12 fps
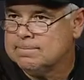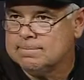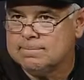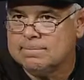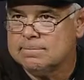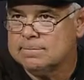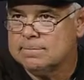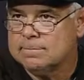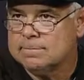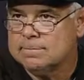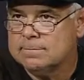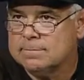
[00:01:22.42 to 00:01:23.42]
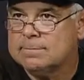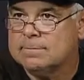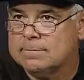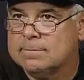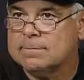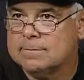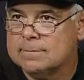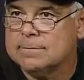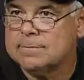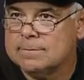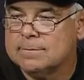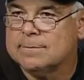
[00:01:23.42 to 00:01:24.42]
What do you think of Delmonico,
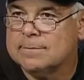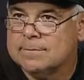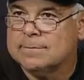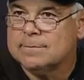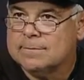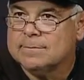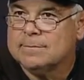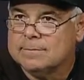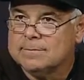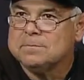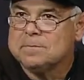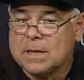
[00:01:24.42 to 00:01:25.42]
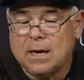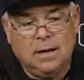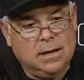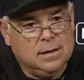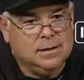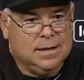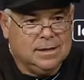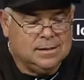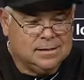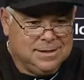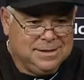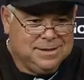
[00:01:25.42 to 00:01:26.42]
the plate appearances? Yeah,
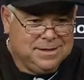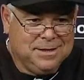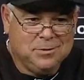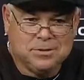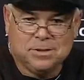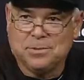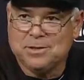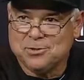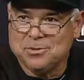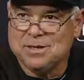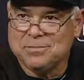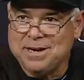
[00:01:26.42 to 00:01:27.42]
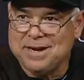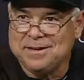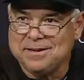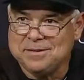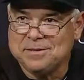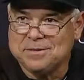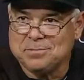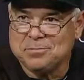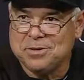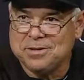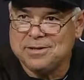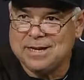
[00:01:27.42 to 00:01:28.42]
listen, he goes up there to swing the bat. He took some
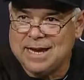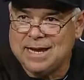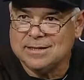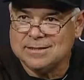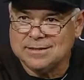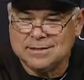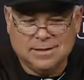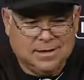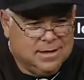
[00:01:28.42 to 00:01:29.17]
pretty good hacks.